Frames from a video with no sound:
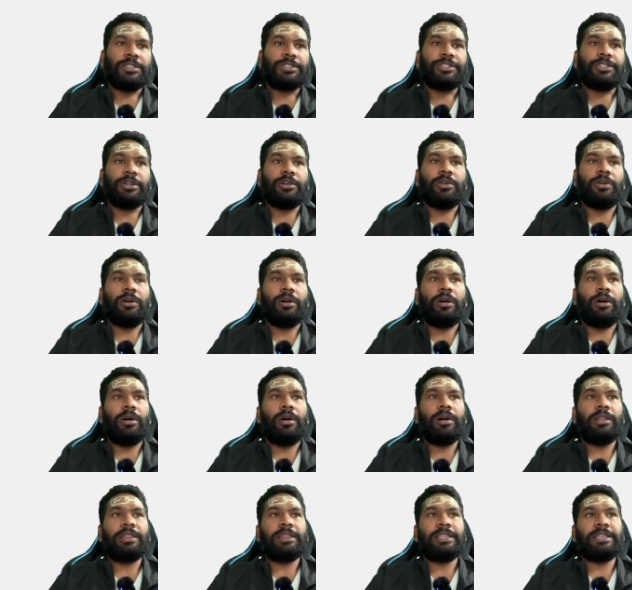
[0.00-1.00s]
so
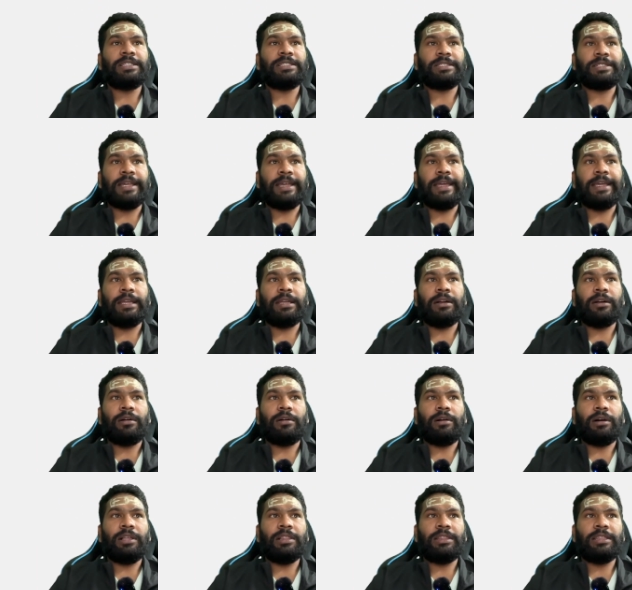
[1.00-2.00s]
all these thing
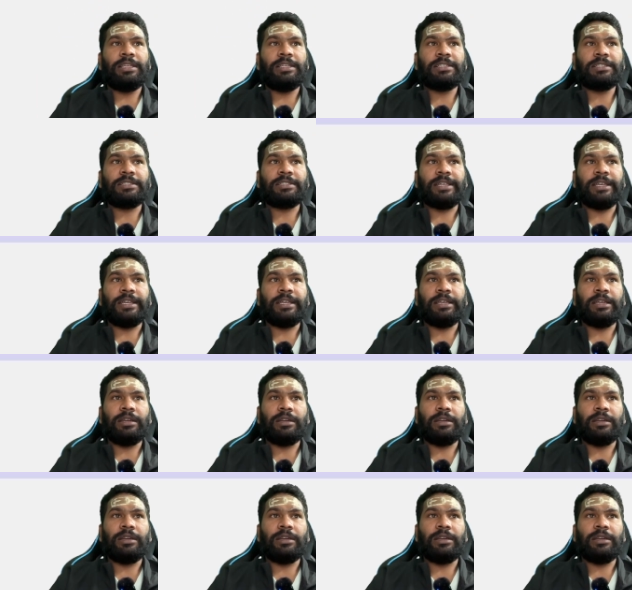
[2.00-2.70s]
all these thing